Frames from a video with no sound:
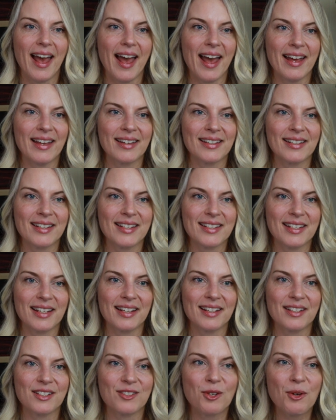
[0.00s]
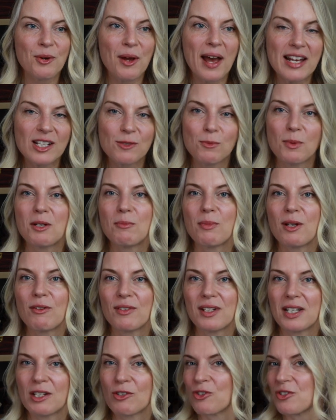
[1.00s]
And uh, so it has been a bit of
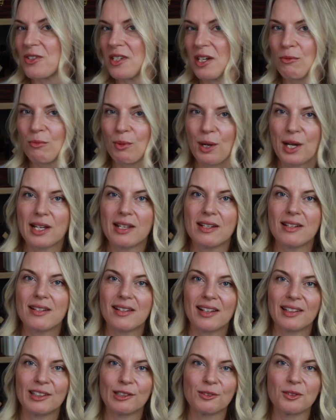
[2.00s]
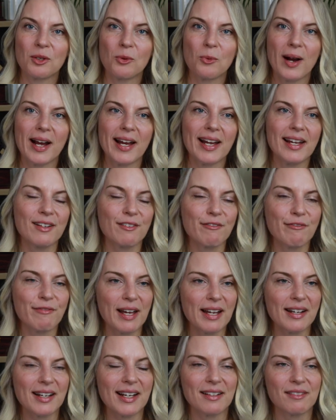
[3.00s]
an interesting read along the way. I've
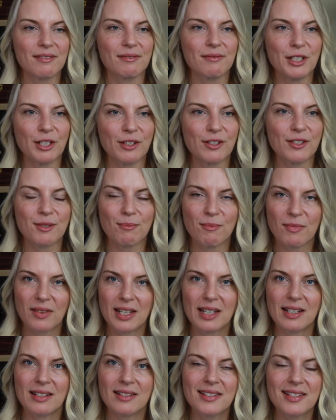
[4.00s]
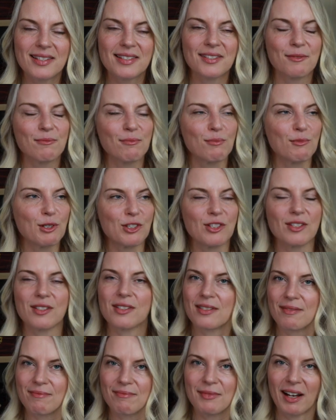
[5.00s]
found out, you know, some things, which
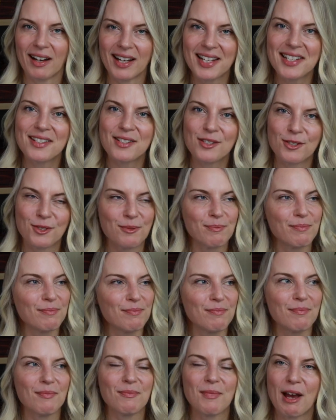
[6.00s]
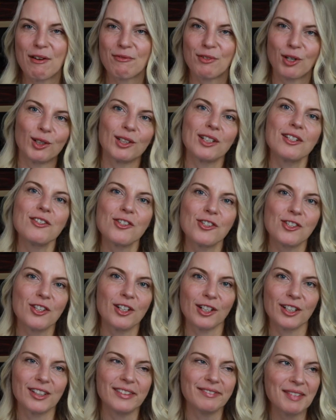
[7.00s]
is nice to have knowledge, you
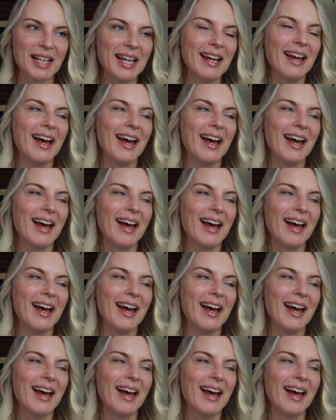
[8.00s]
know.